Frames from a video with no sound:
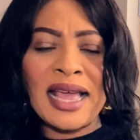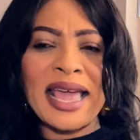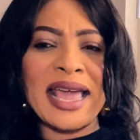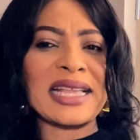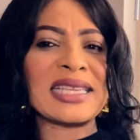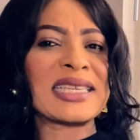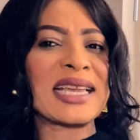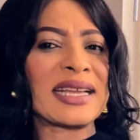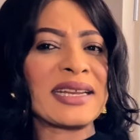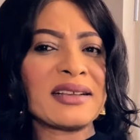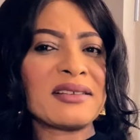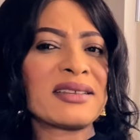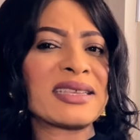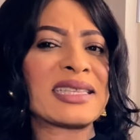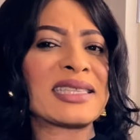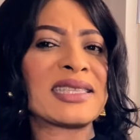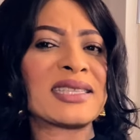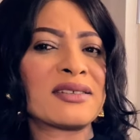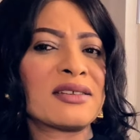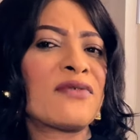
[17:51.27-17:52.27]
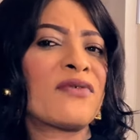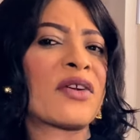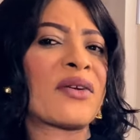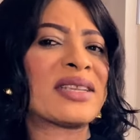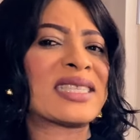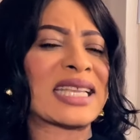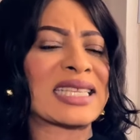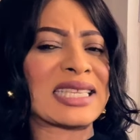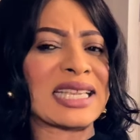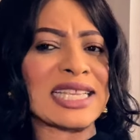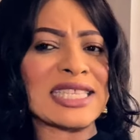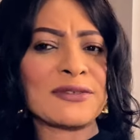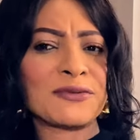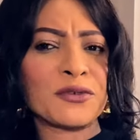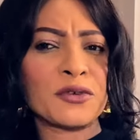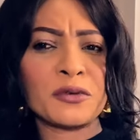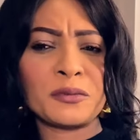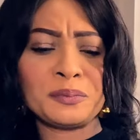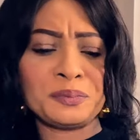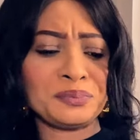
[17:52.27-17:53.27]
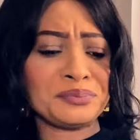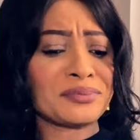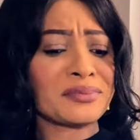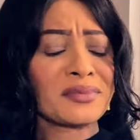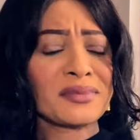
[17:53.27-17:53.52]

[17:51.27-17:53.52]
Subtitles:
Her channel is still very successful.